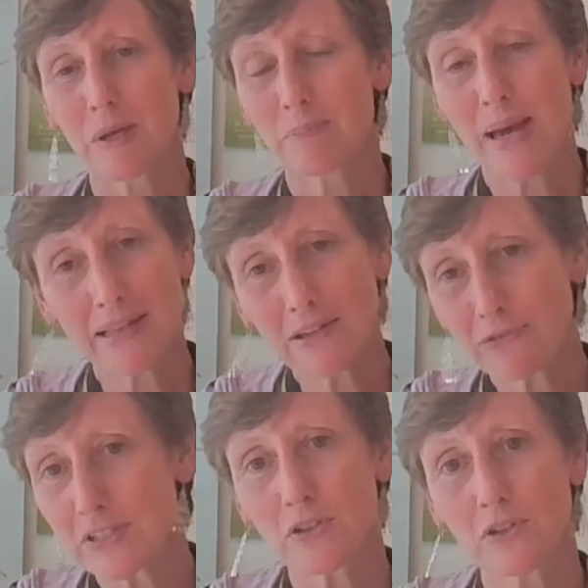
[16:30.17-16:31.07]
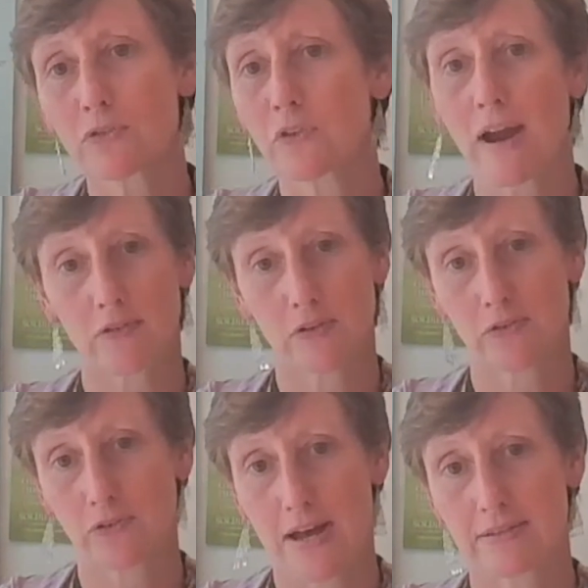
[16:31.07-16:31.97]
ballet friends are your forever
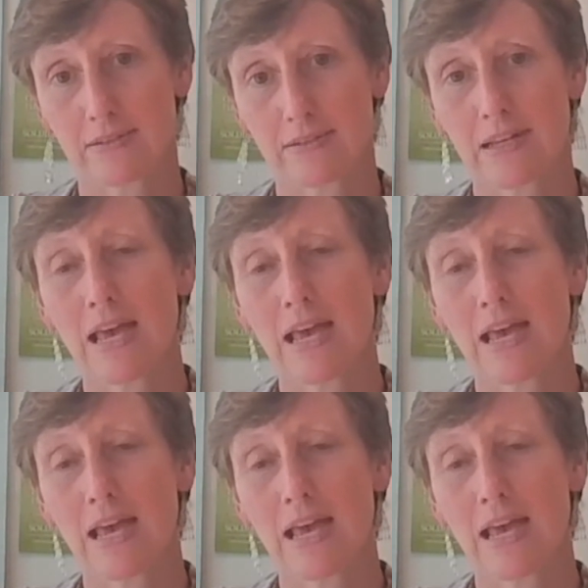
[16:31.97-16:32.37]
friends.